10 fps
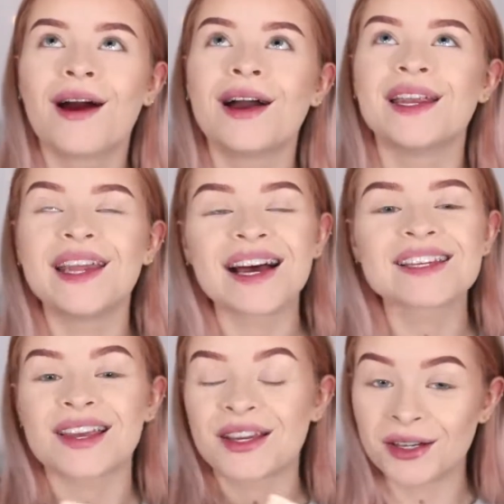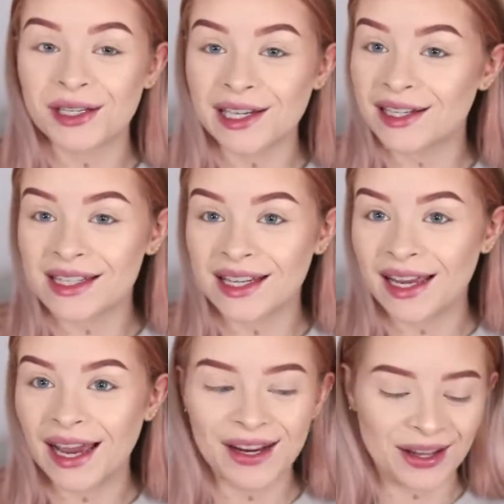And yes, I could easily
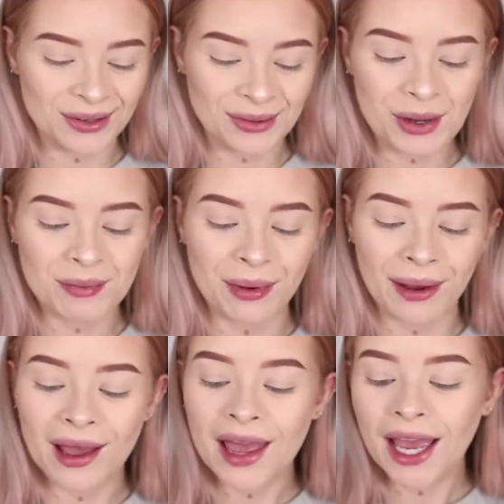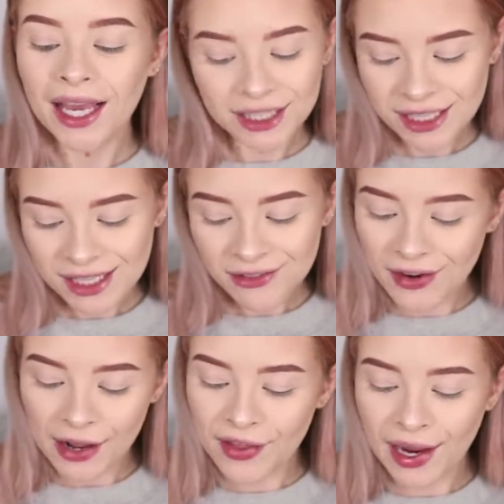get another one, but just the
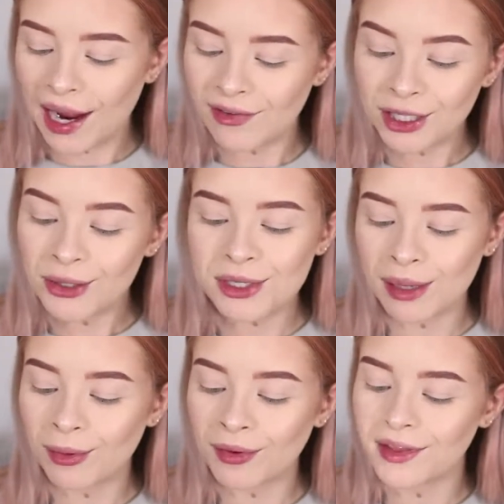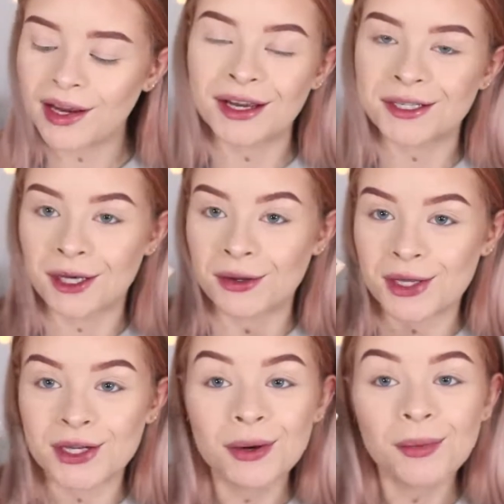fact that I haven't used up all of the eyeshadows,
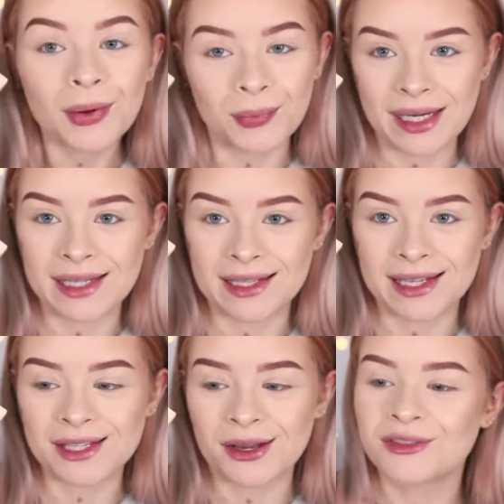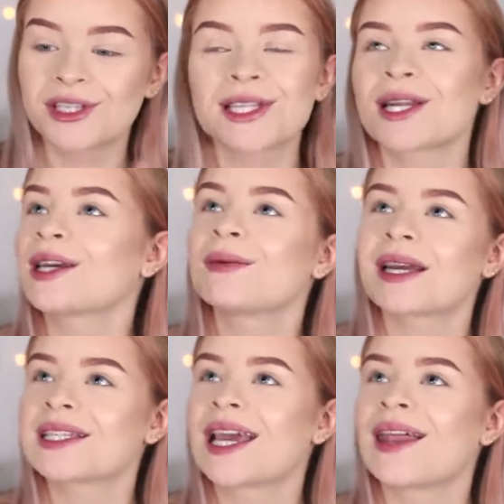I don't want to waste it, so I've just stuck it
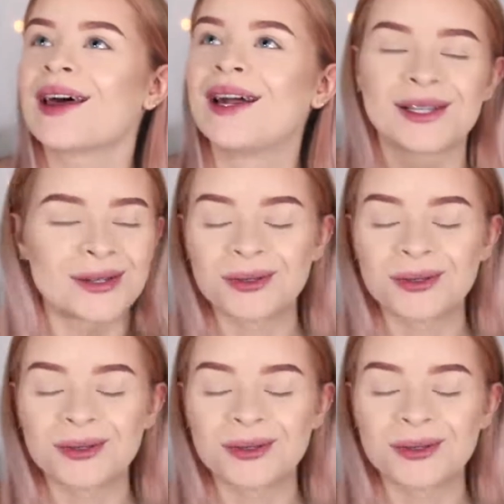back together and it's